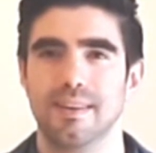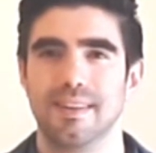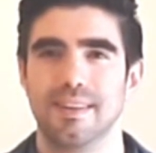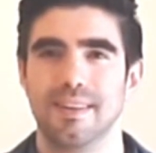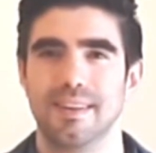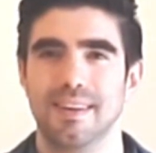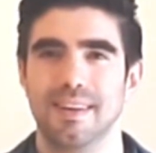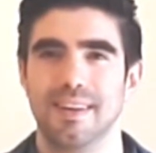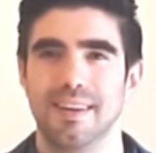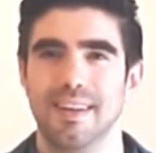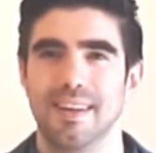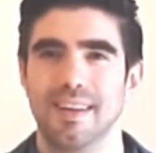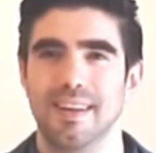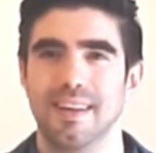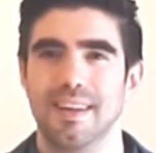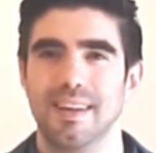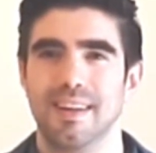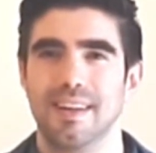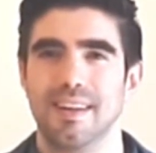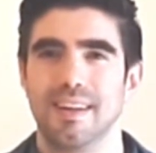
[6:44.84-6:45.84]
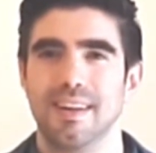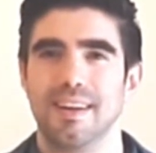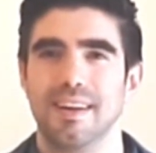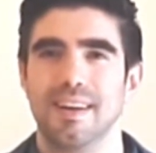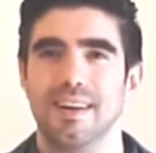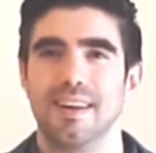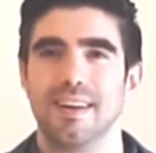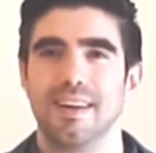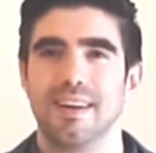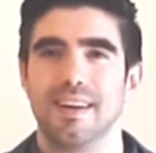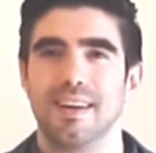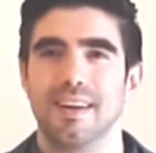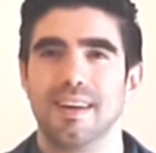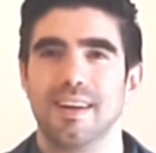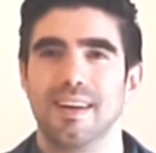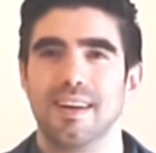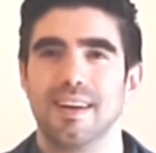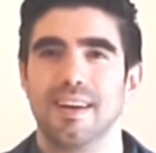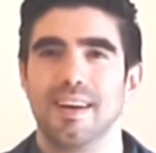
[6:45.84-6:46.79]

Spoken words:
[no speech]